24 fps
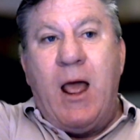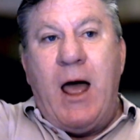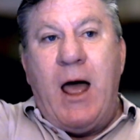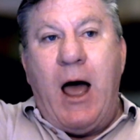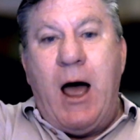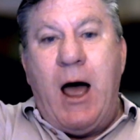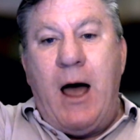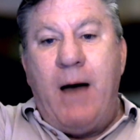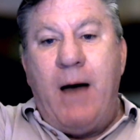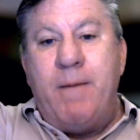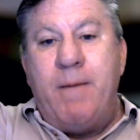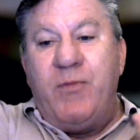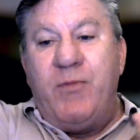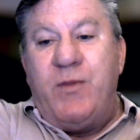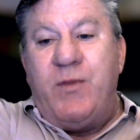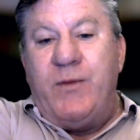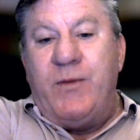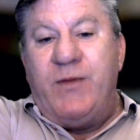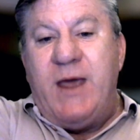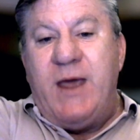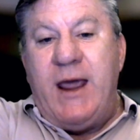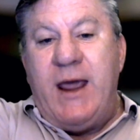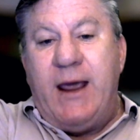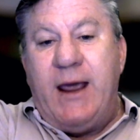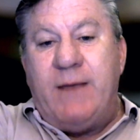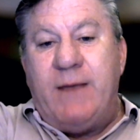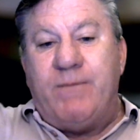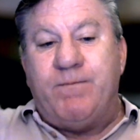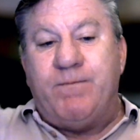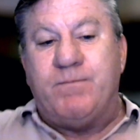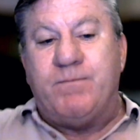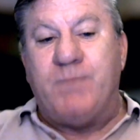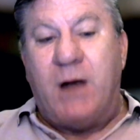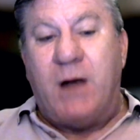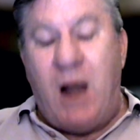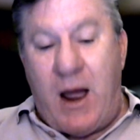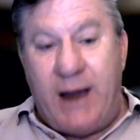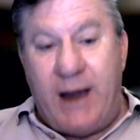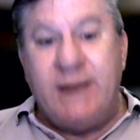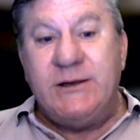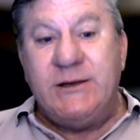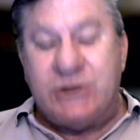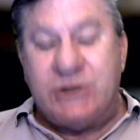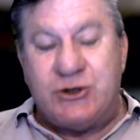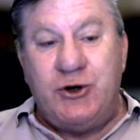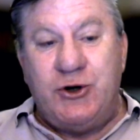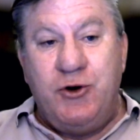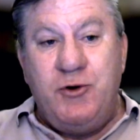their
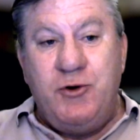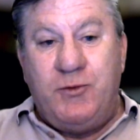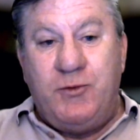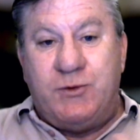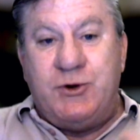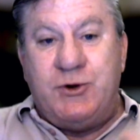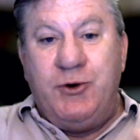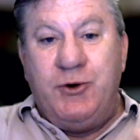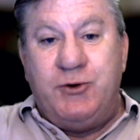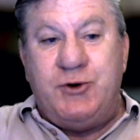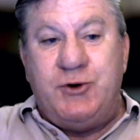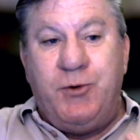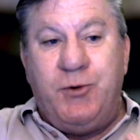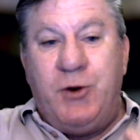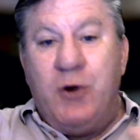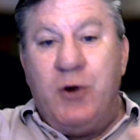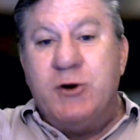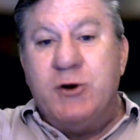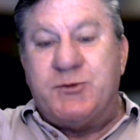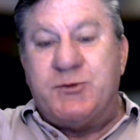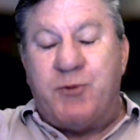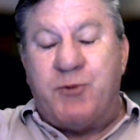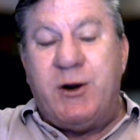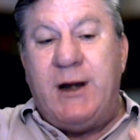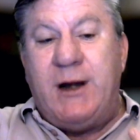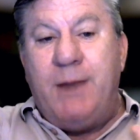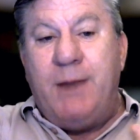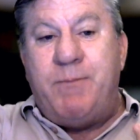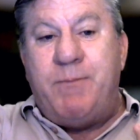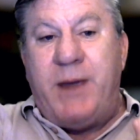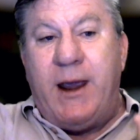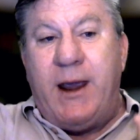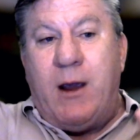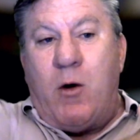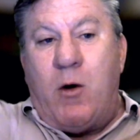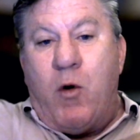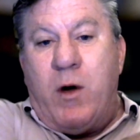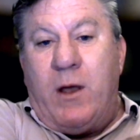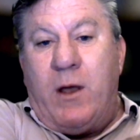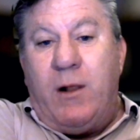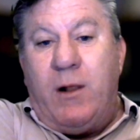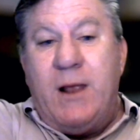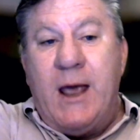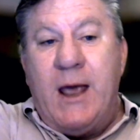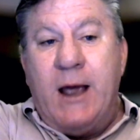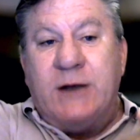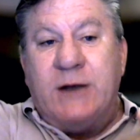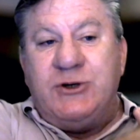clients to use prickly pear oil
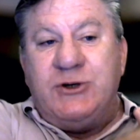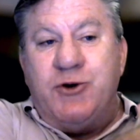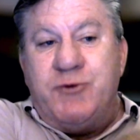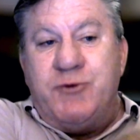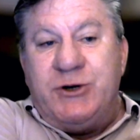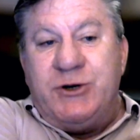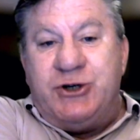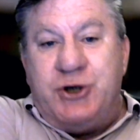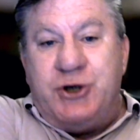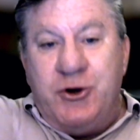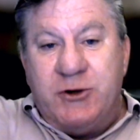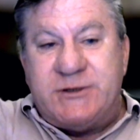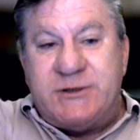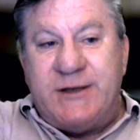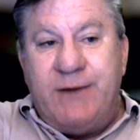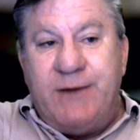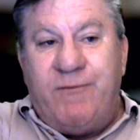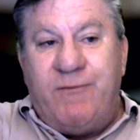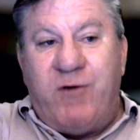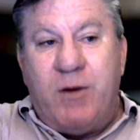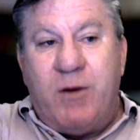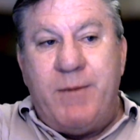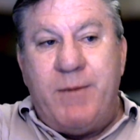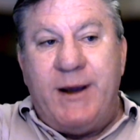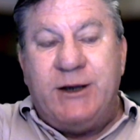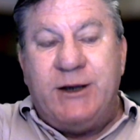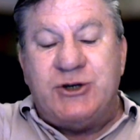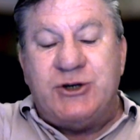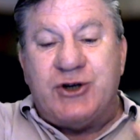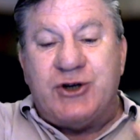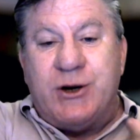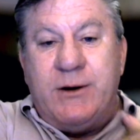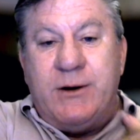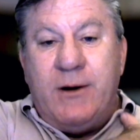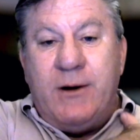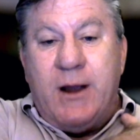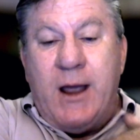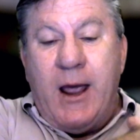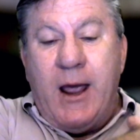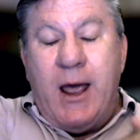to reduce the inflammation